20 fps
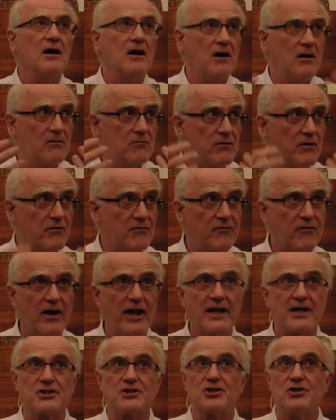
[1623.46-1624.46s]
a
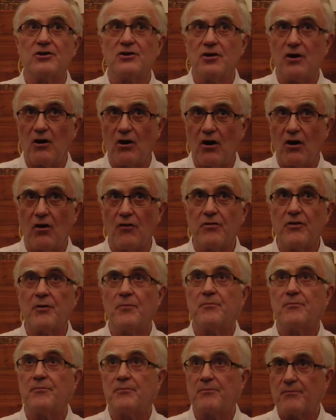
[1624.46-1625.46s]
reflection on the
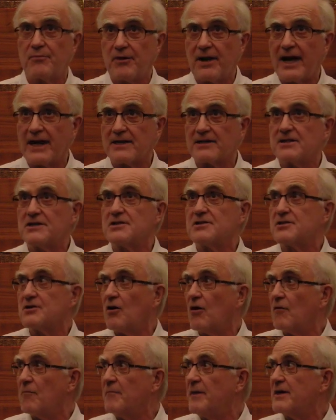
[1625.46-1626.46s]
practice
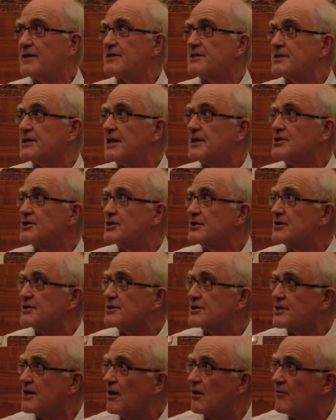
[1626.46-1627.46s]
of meditation
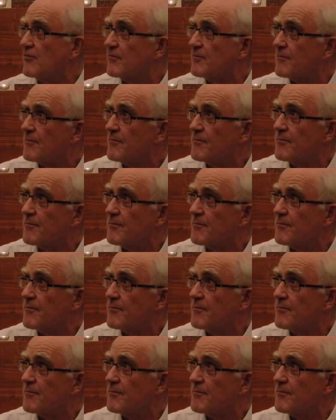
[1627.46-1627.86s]
itself.